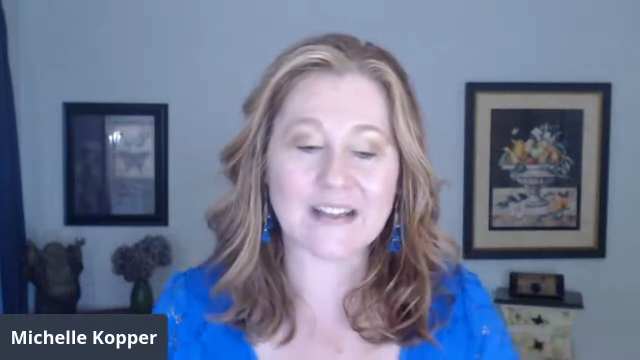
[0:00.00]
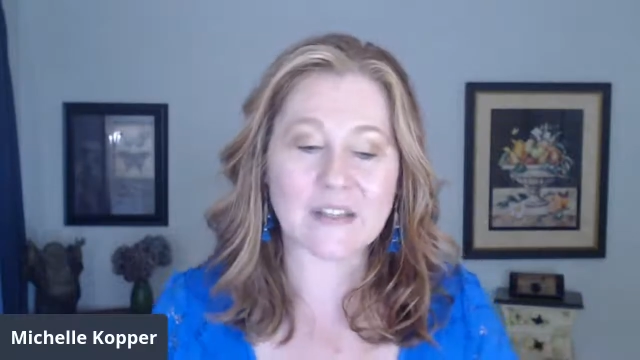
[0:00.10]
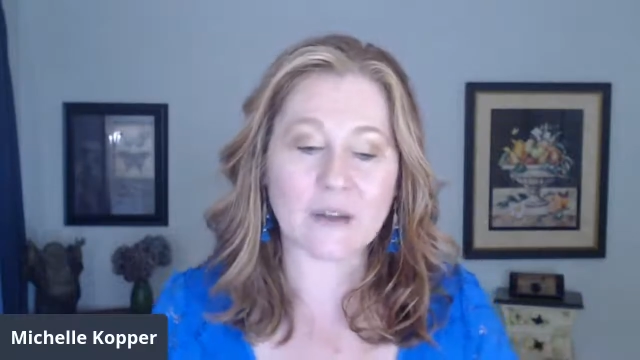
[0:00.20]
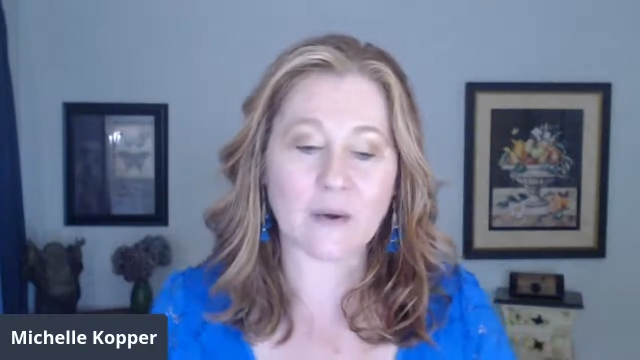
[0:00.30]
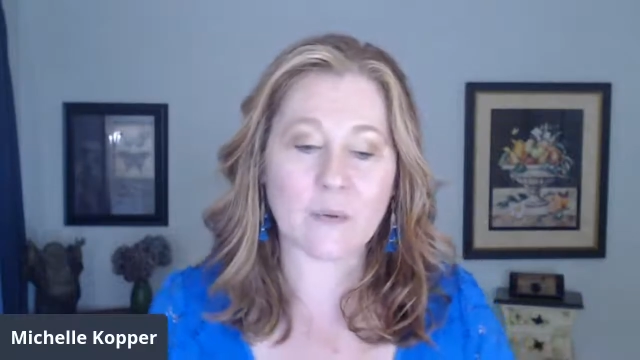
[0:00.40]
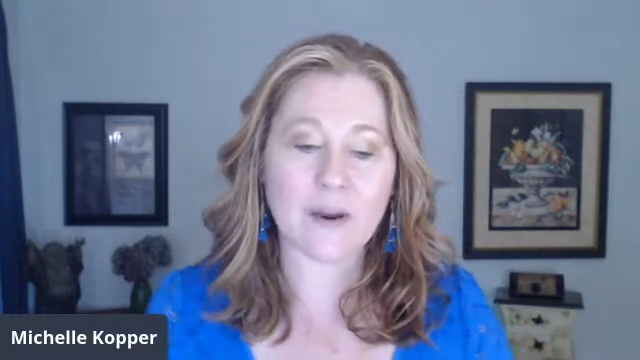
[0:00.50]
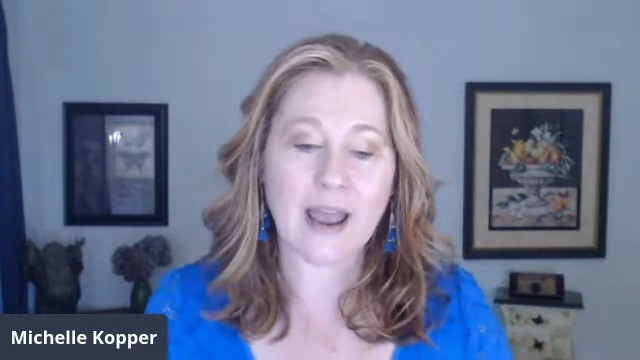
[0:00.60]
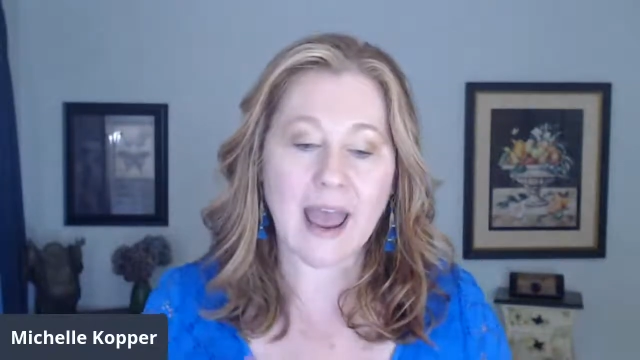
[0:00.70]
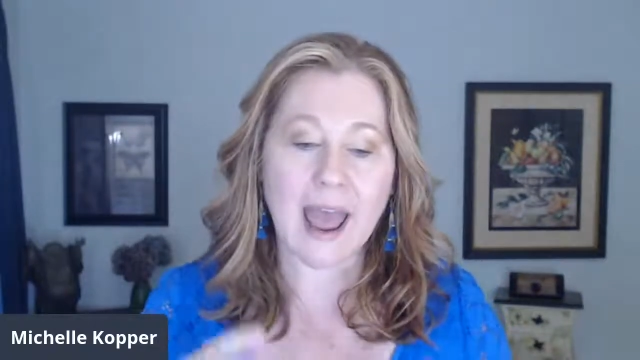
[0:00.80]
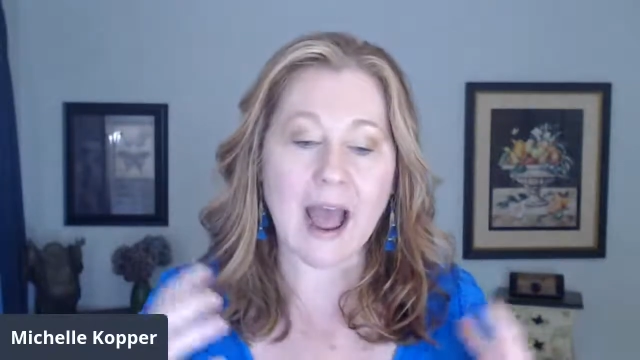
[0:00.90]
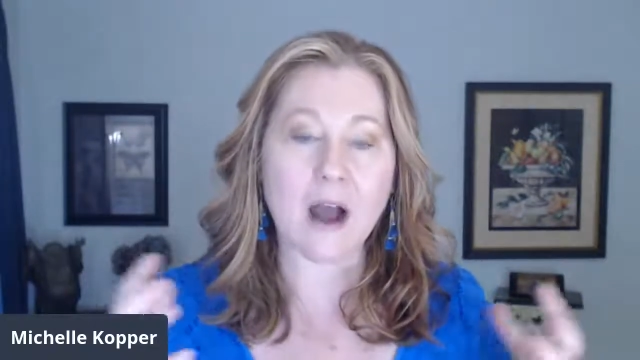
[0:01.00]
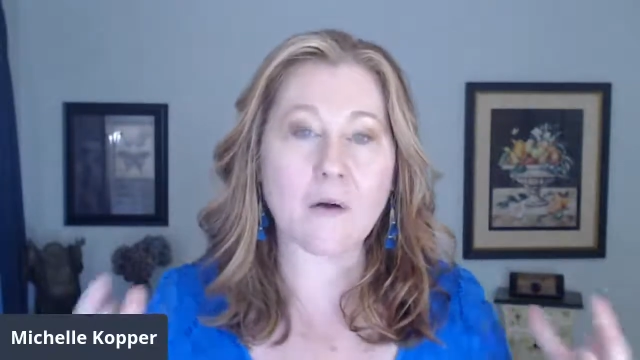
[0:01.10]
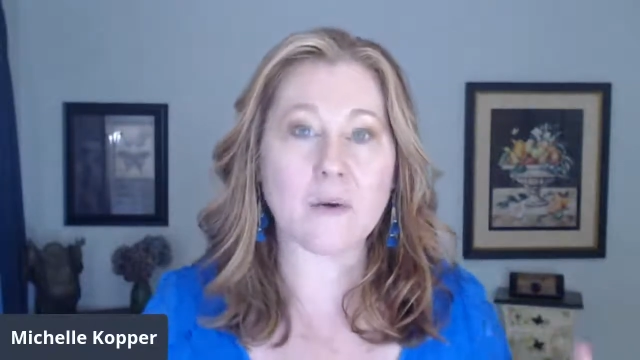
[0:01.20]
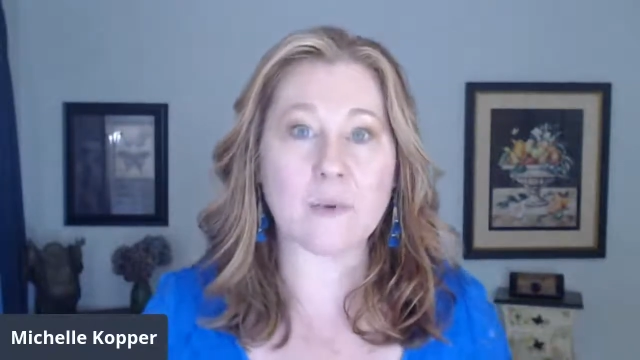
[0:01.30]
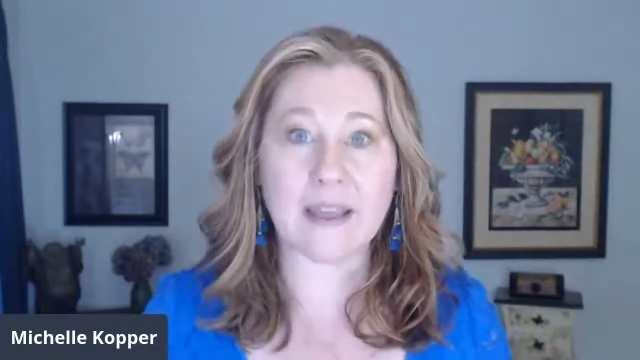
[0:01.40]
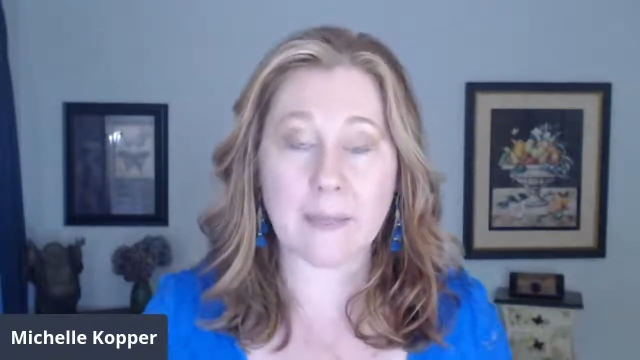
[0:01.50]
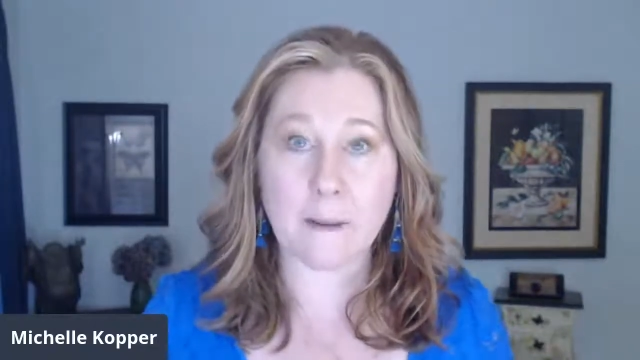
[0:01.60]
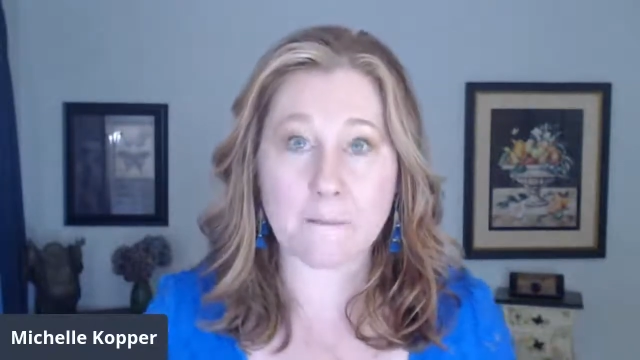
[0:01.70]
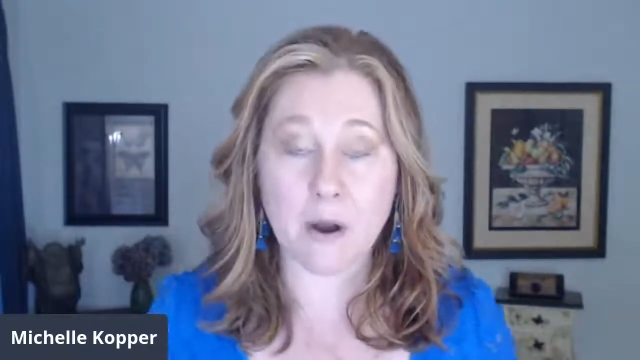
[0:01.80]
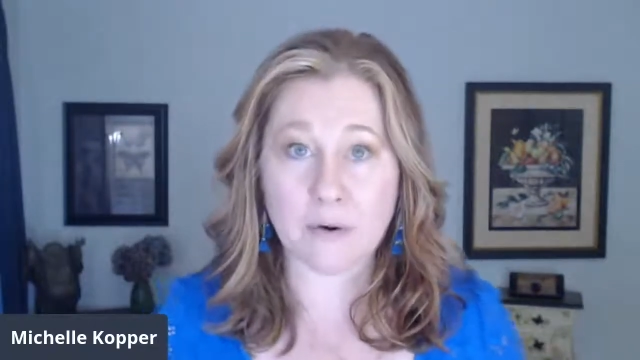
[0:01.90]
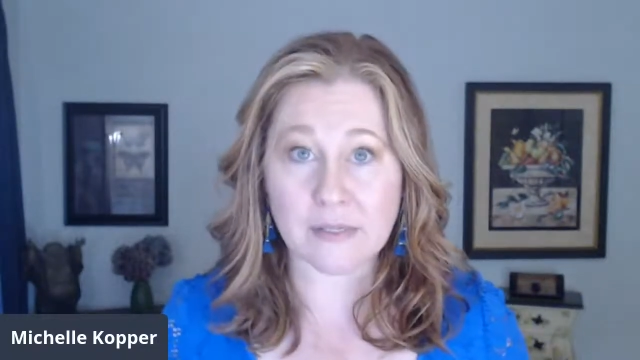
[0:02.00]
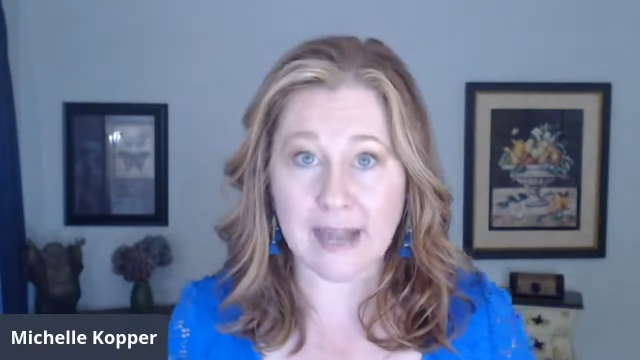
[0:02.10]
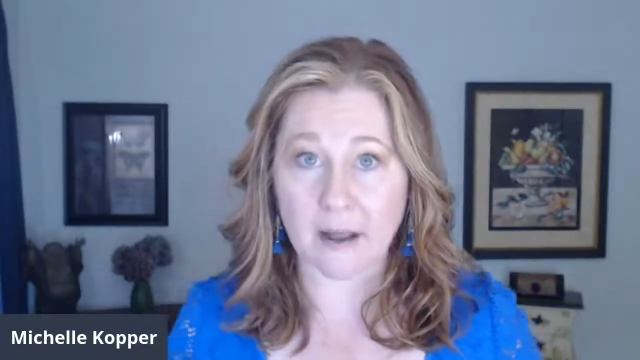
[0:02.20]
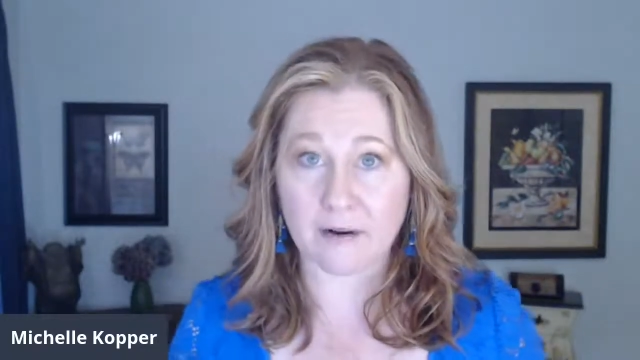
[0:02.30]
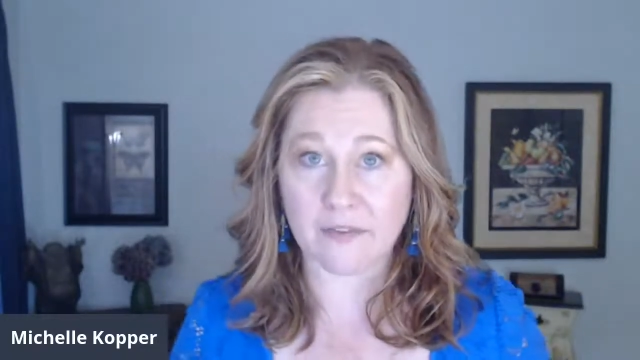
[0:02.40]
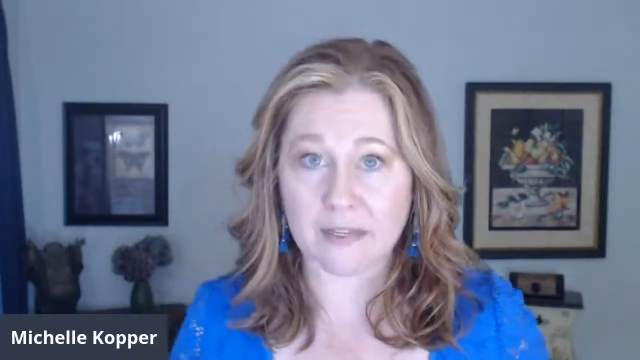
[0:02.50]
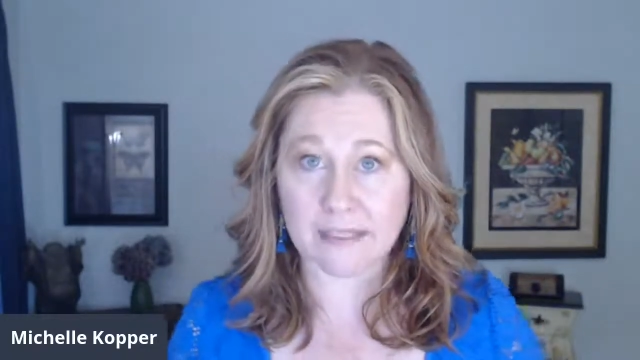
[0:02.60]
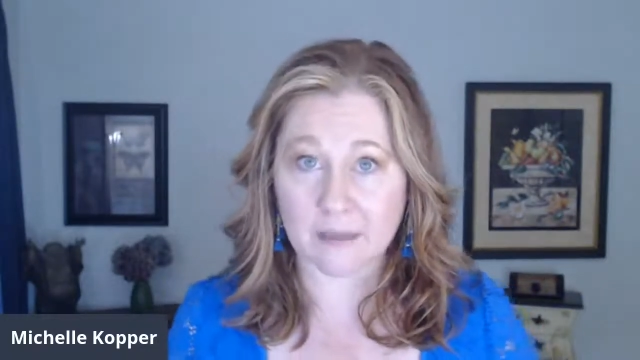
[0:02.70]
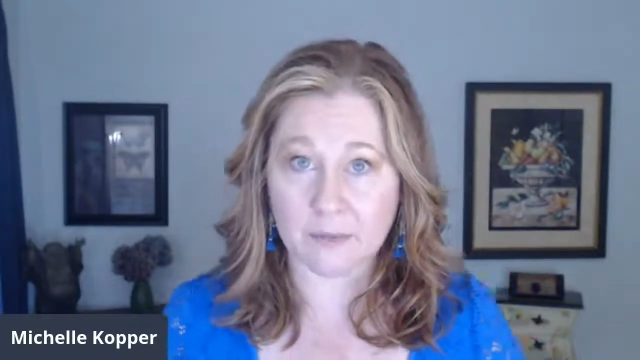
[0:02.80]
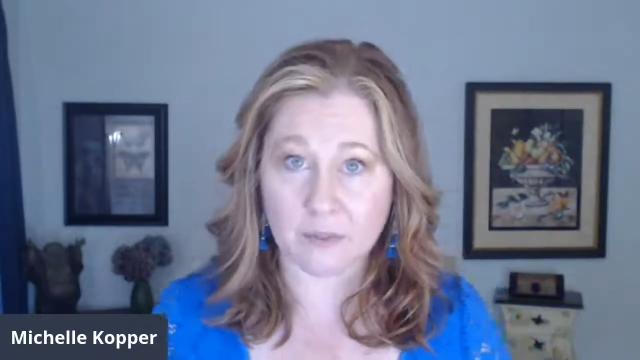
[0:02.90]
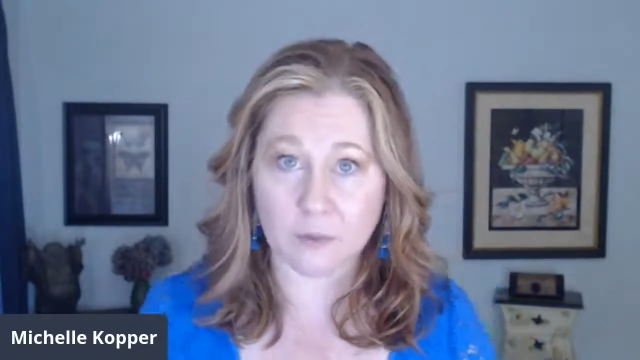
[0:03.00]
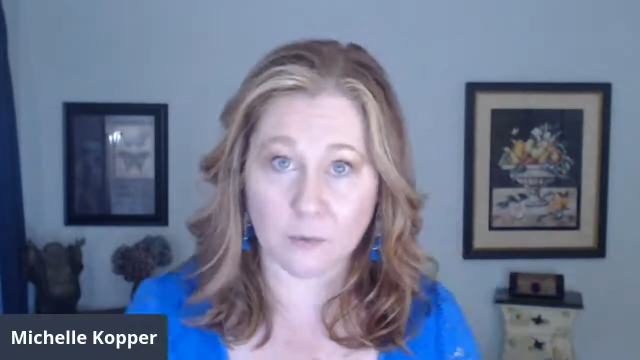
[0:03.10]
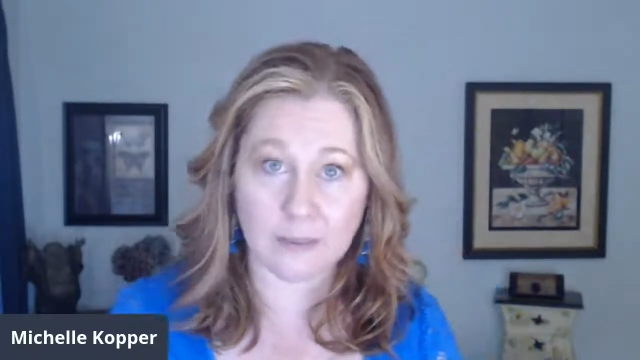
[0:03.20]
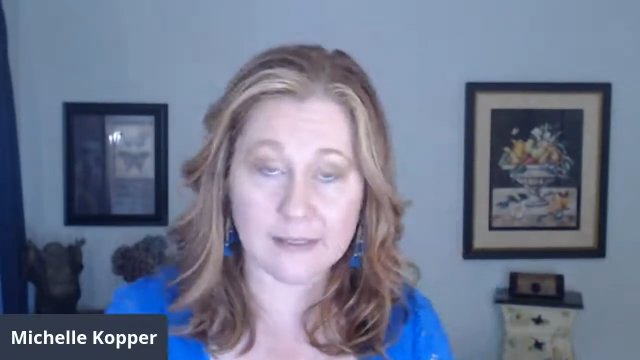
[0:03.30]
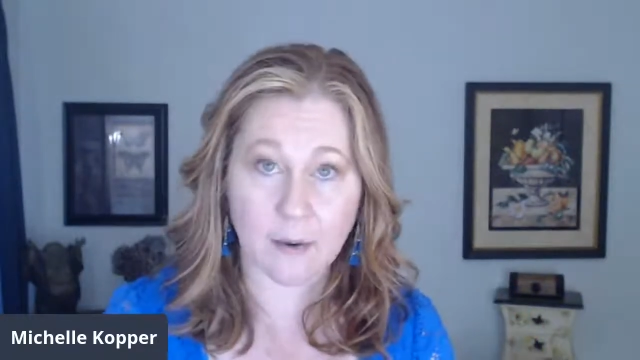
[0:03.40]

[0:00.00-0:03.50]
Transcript: So how do we get the most out of these tips and tools?